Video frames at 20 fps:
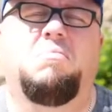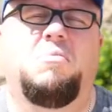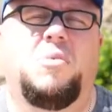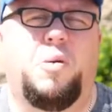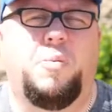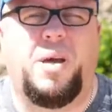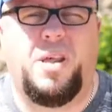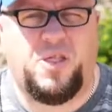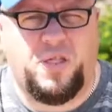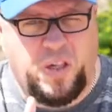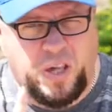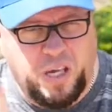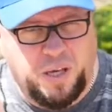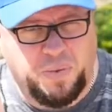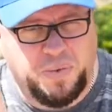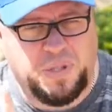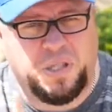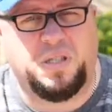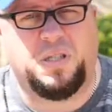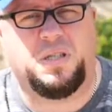You may think it
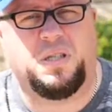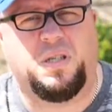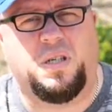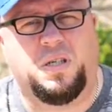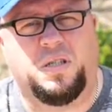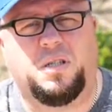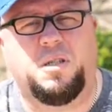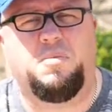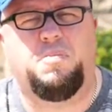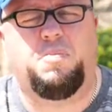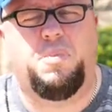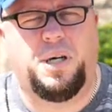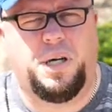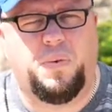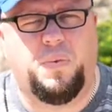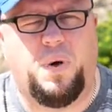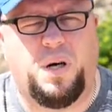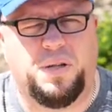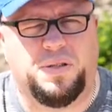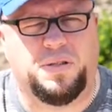was in disgust, but
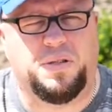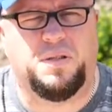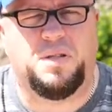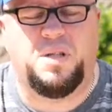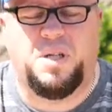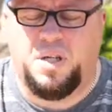it wasn't.